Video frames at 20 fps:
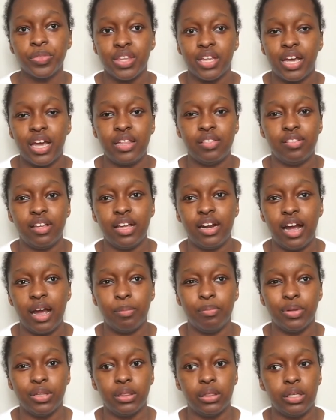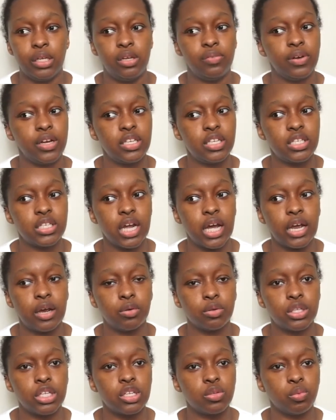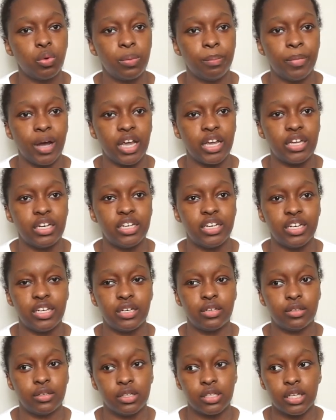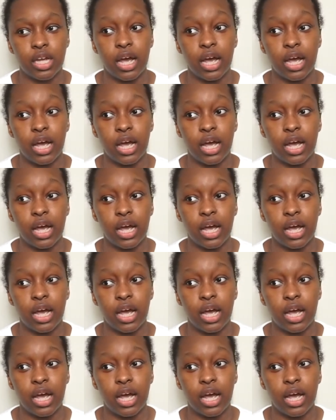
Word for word: And then I believe I styled this with my Adidas.